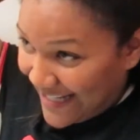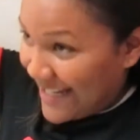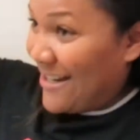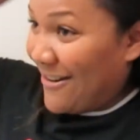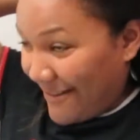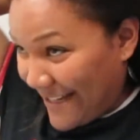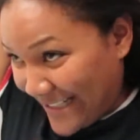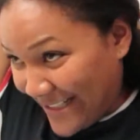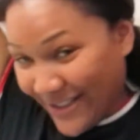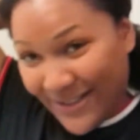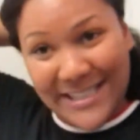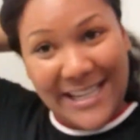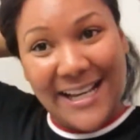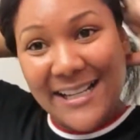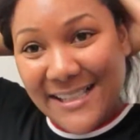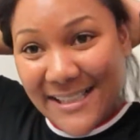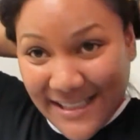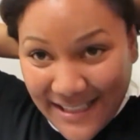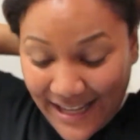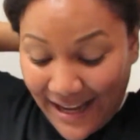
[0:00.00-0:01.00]
it for like
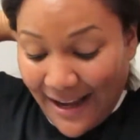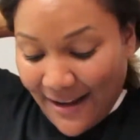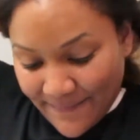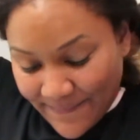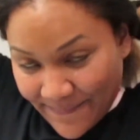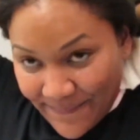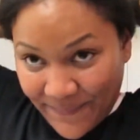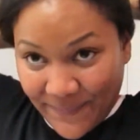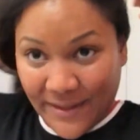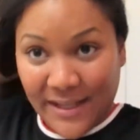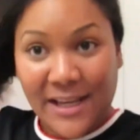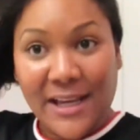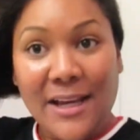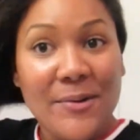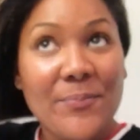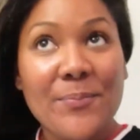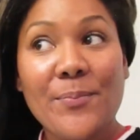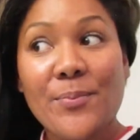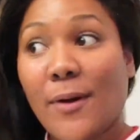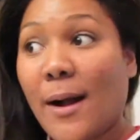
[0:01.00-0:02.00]
a week,
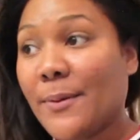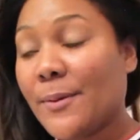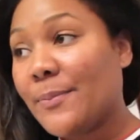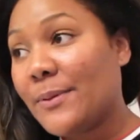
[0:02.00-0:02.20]
and then